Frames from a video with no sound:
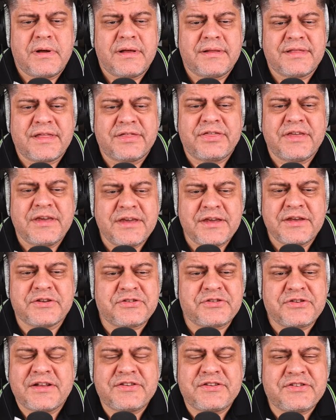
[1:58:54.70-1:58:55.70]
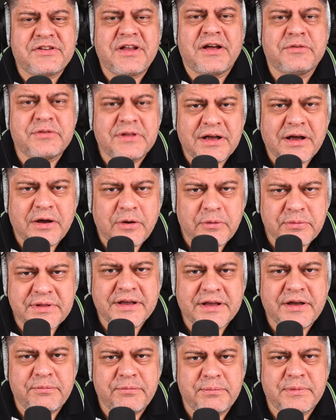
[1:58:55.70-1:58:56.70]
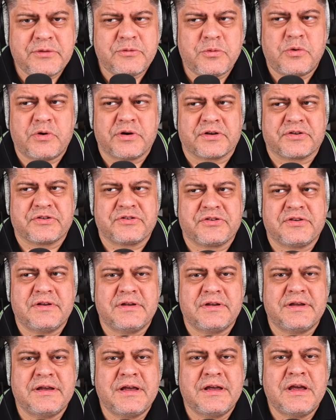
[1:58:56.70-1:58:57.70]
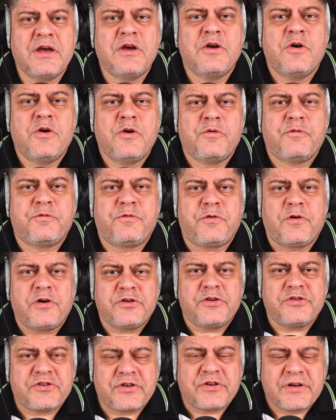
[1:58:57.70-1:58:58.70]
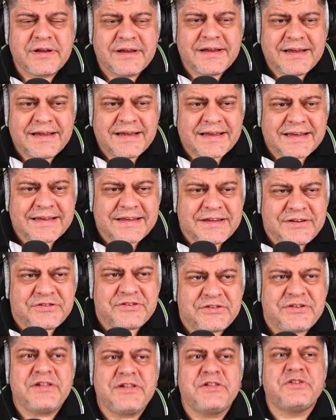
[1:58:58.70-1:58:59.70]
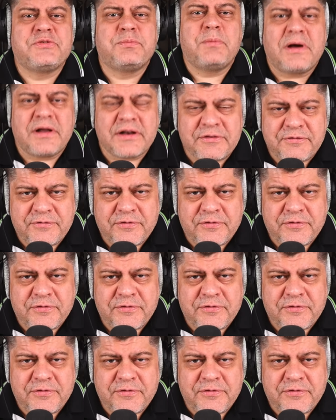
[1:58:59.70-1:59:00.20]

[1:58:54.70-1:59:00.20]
the thing is, that's not the, how the government works. First, he steals money